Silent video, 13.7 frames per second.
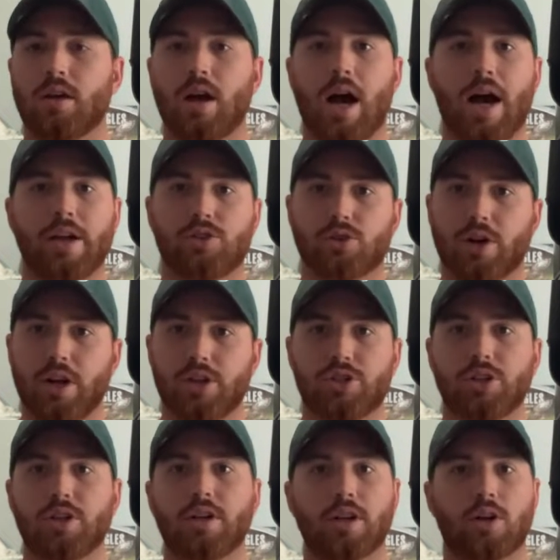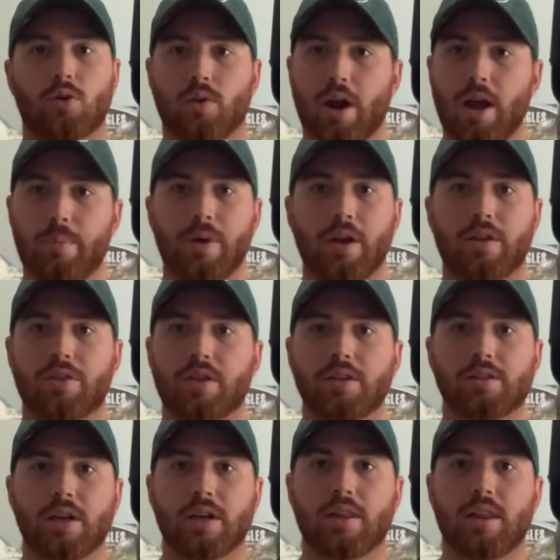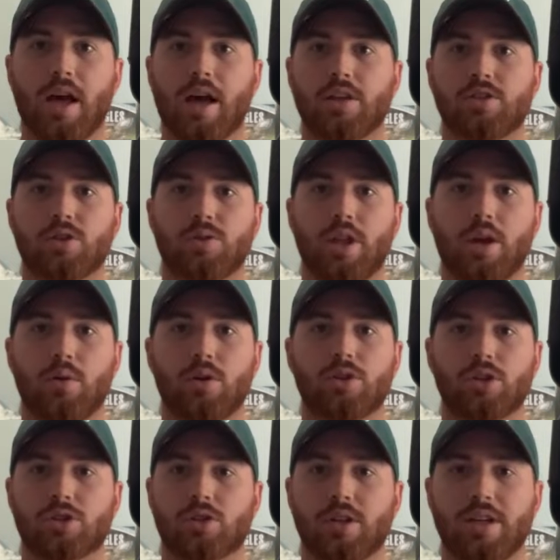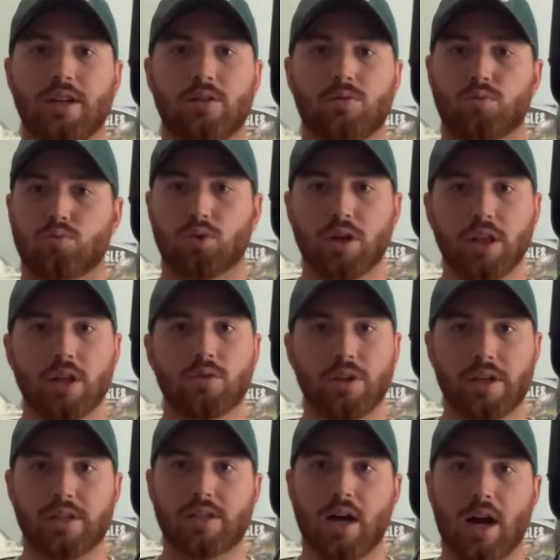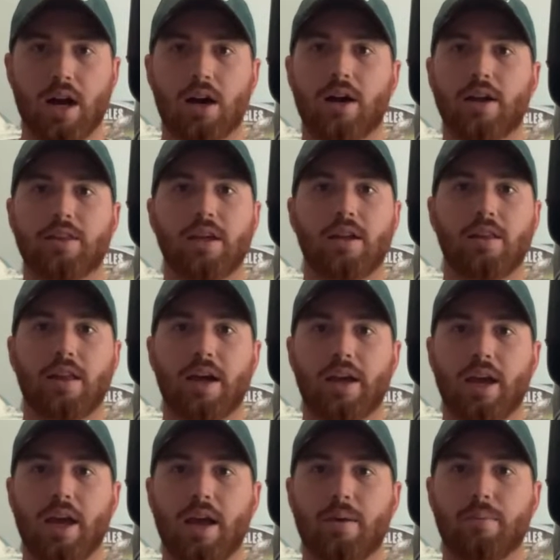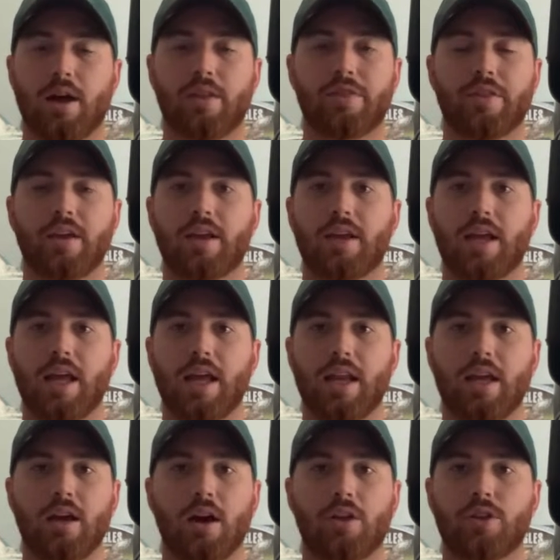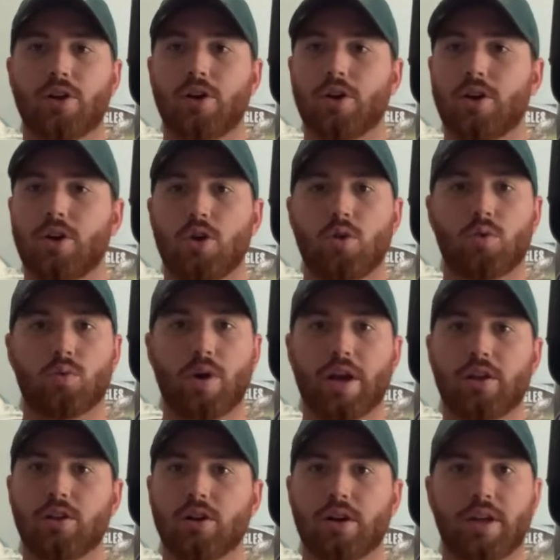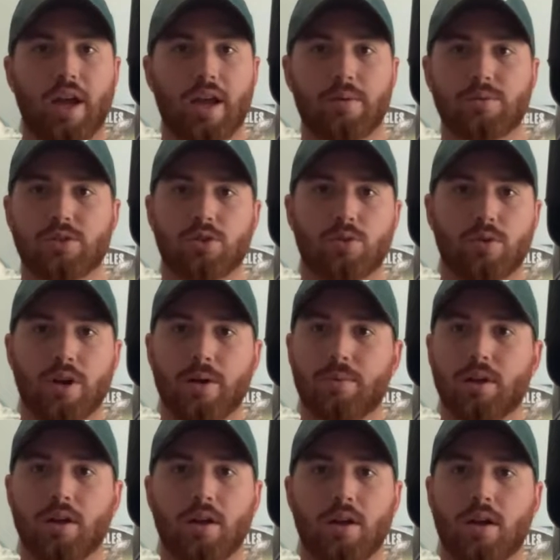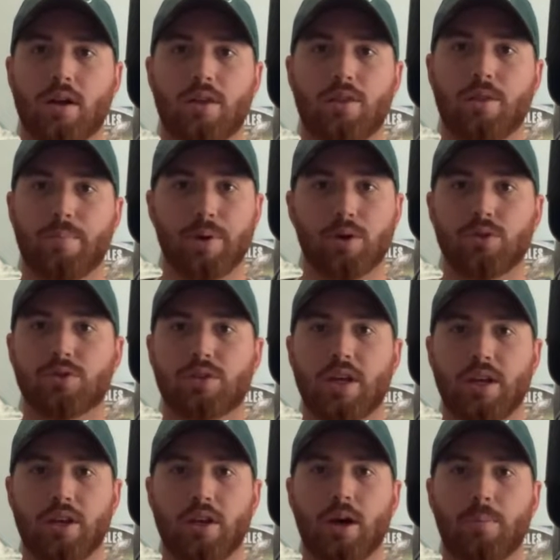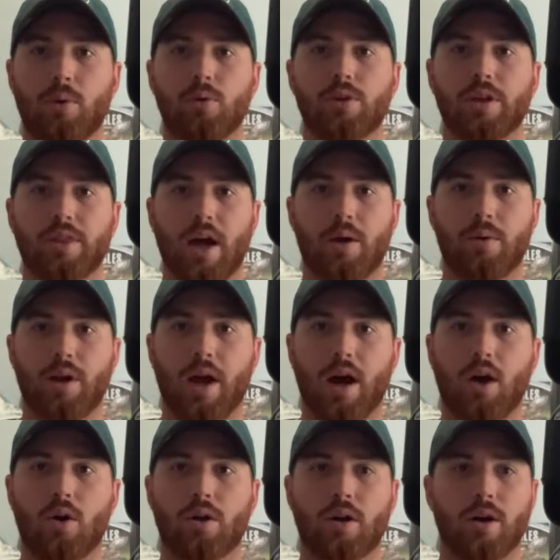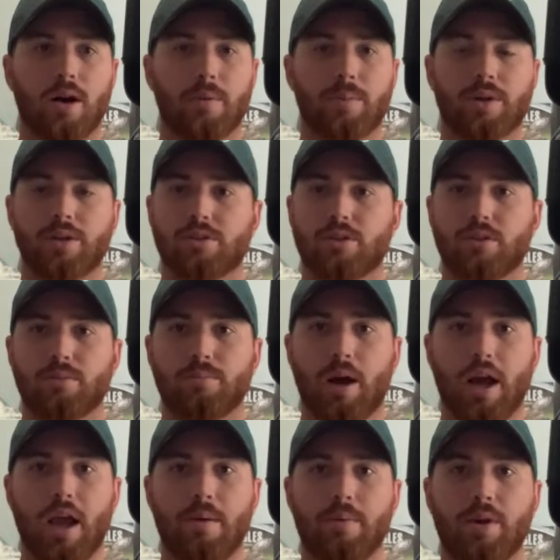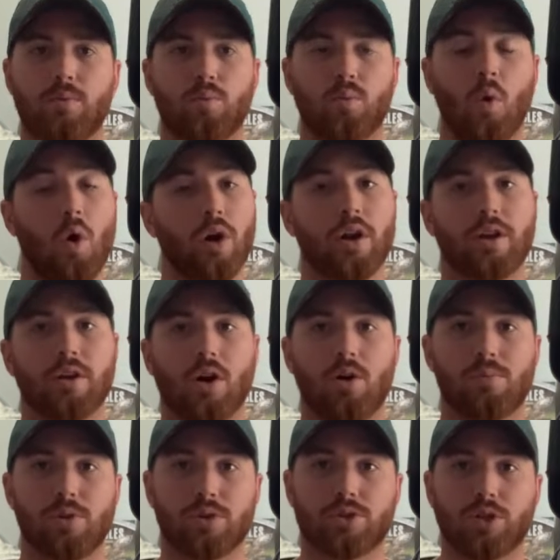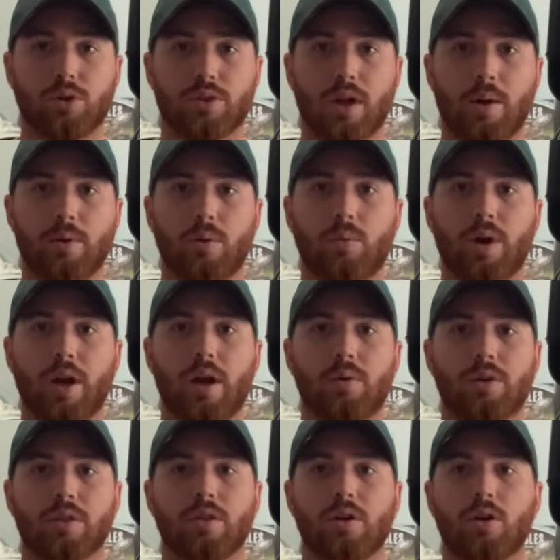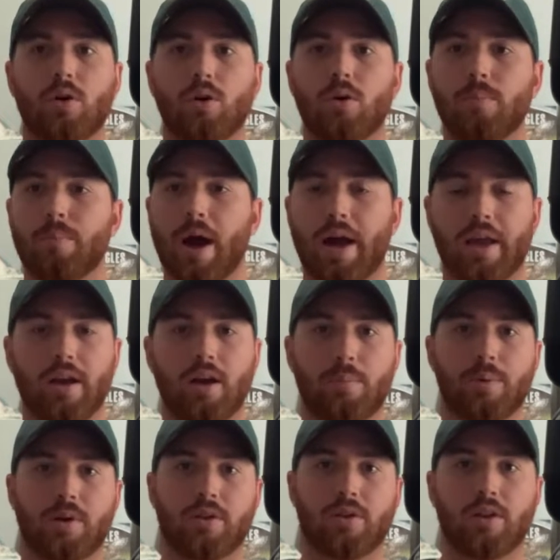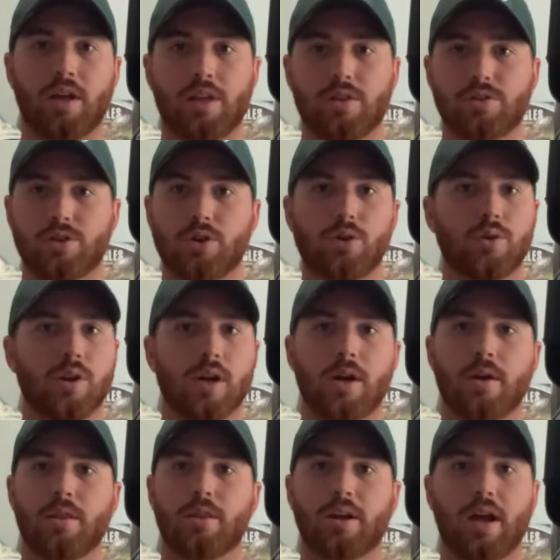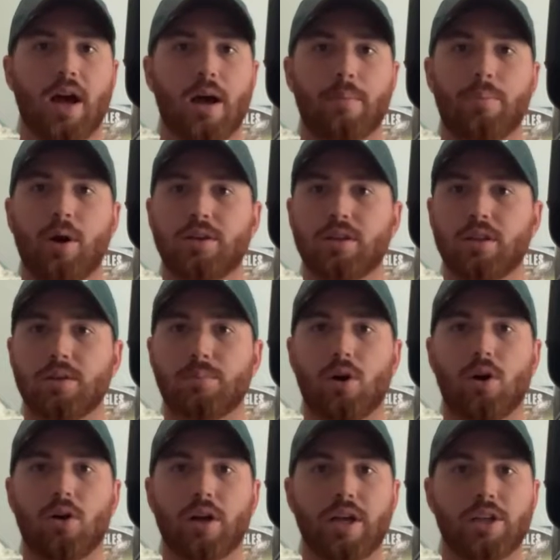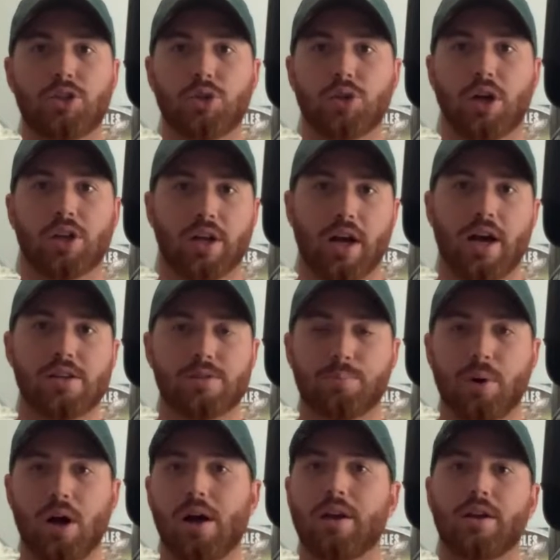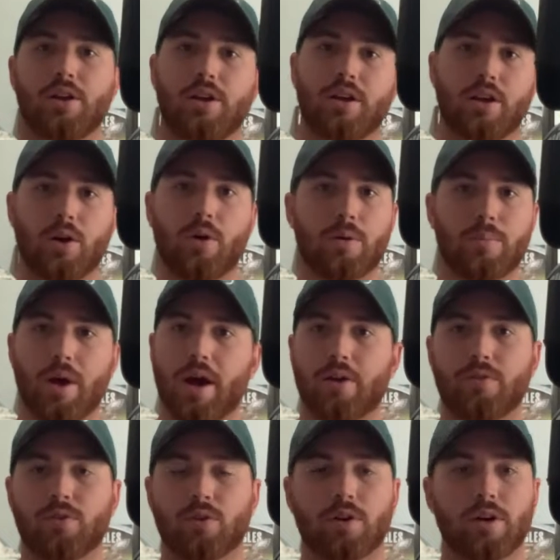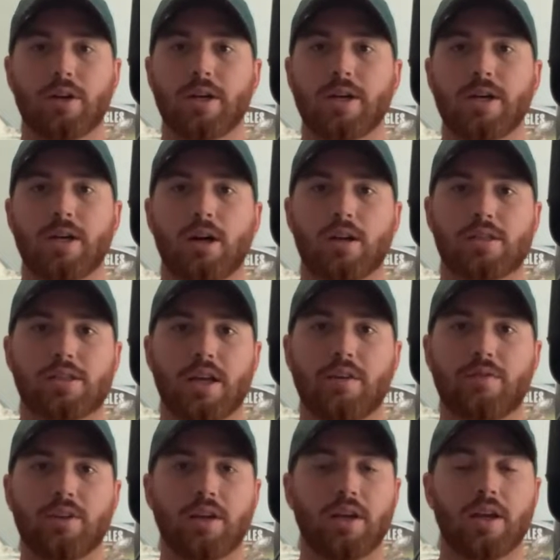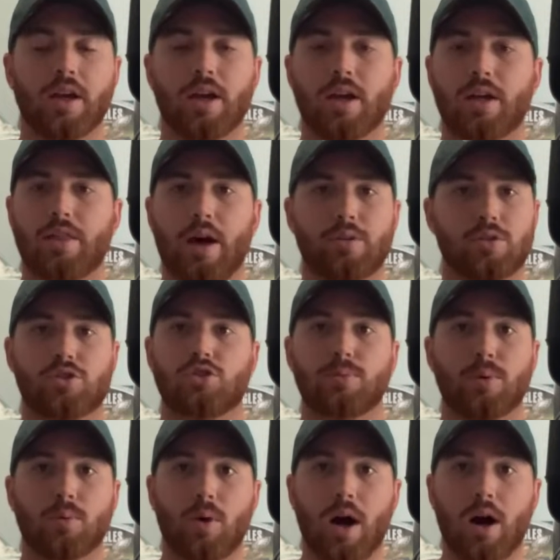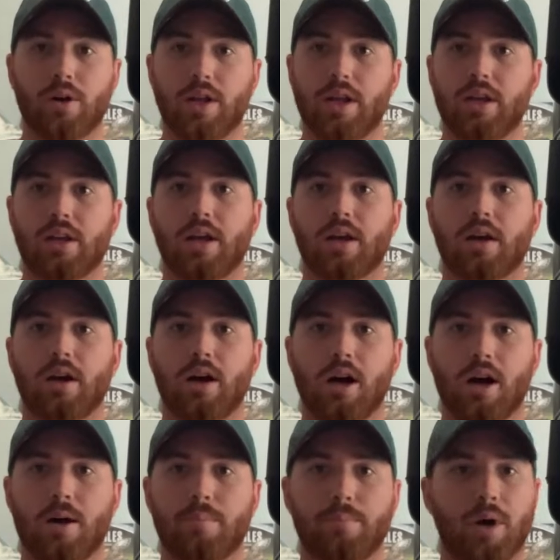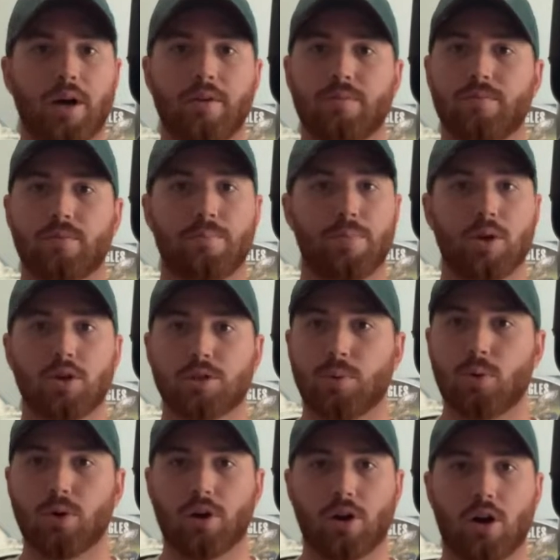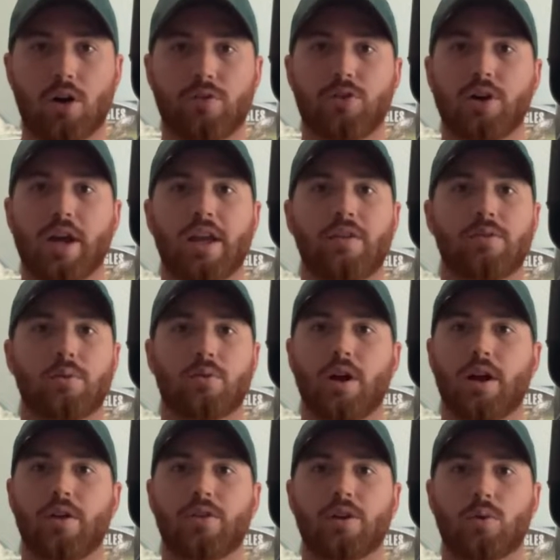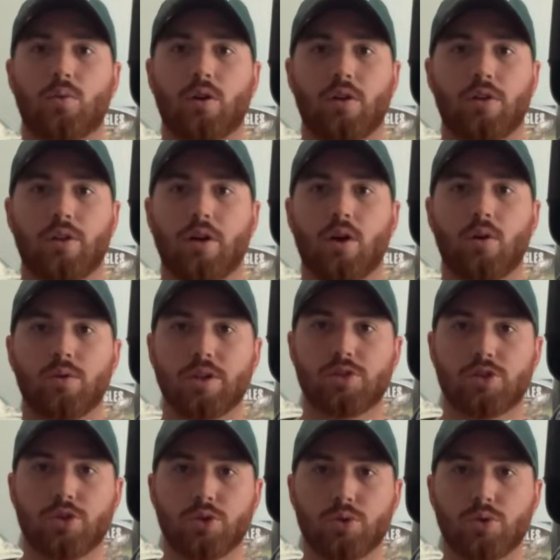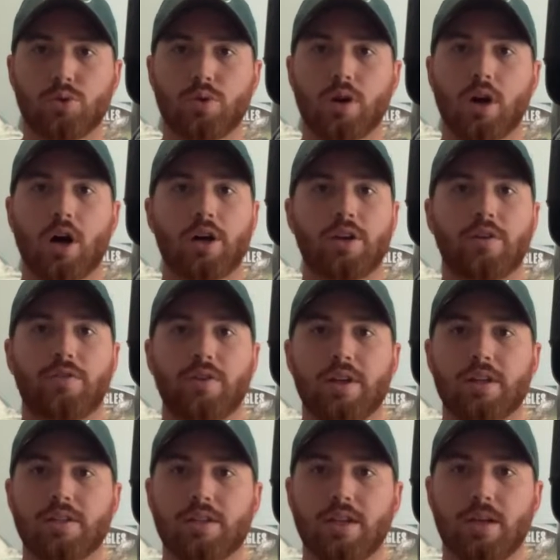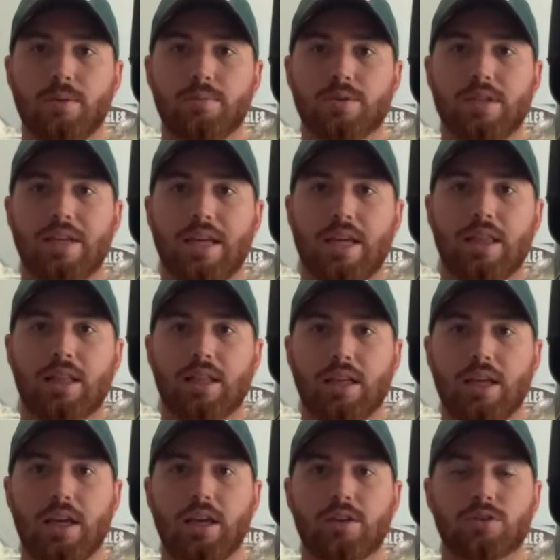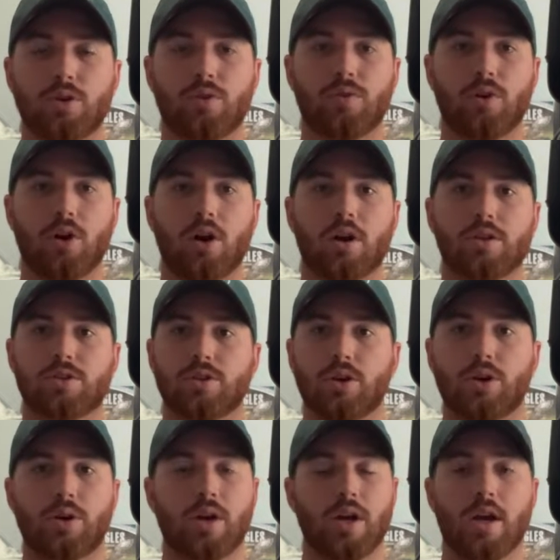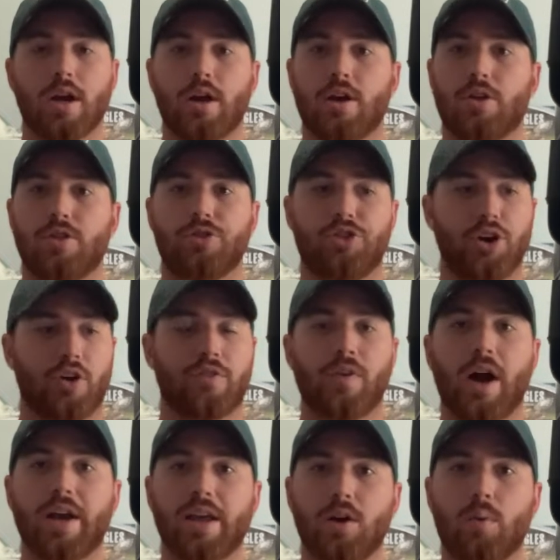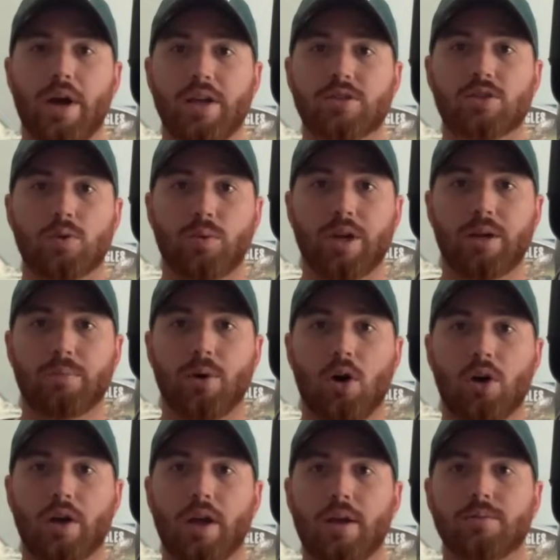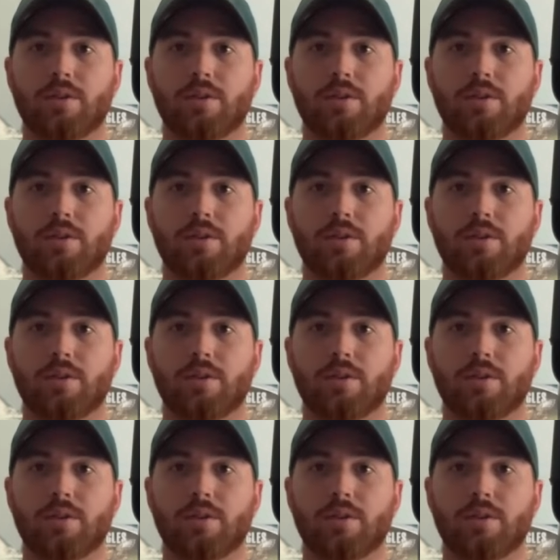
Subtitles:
hydration and cramping and things like that. So they were just really, really tired at the end of that game. And I think in any other regular game script, the Bills end up pulling that one out because Miami wanted to almost choke that one away with the whole backing up into the end zone, the guy punting the ball into the other guy's butt and going back for a safety. That was a super wild ending, but Bills pulled it off. You got to give them credit. They're one of the only 2 undefeated teams in the league so far, so they're finding ways to win ball games